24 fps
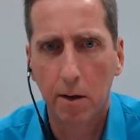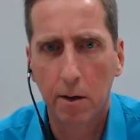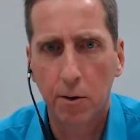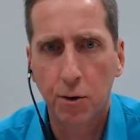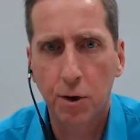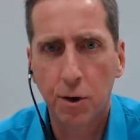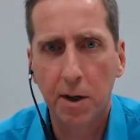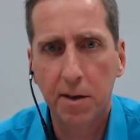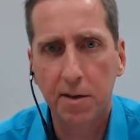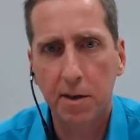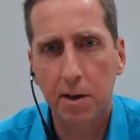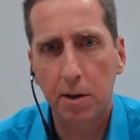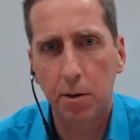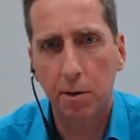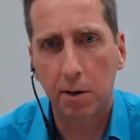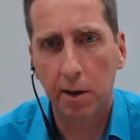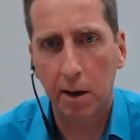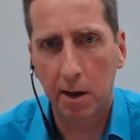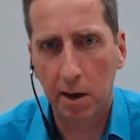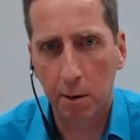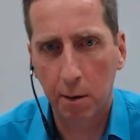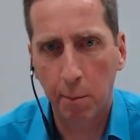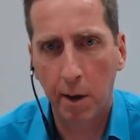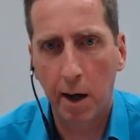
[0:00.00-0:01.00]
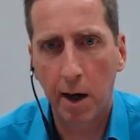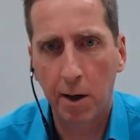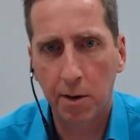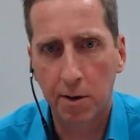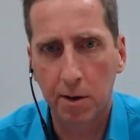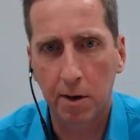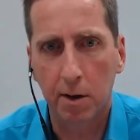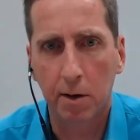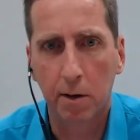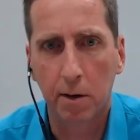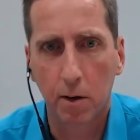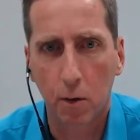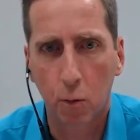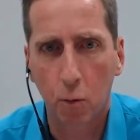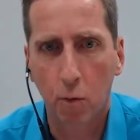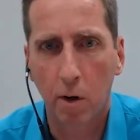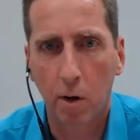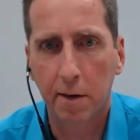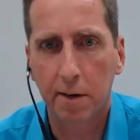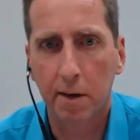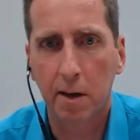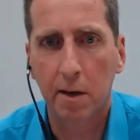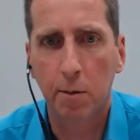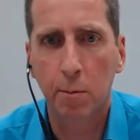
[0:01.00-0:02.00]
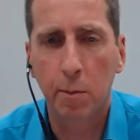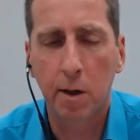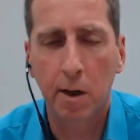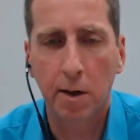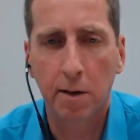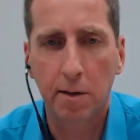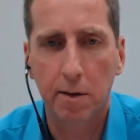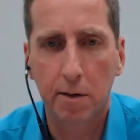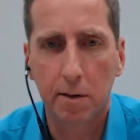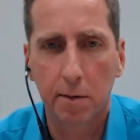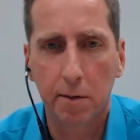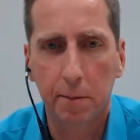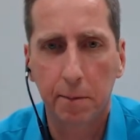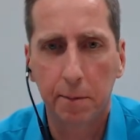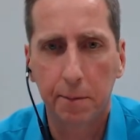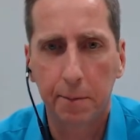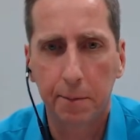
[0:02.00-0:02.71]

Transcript: Just that you can imagine what that means.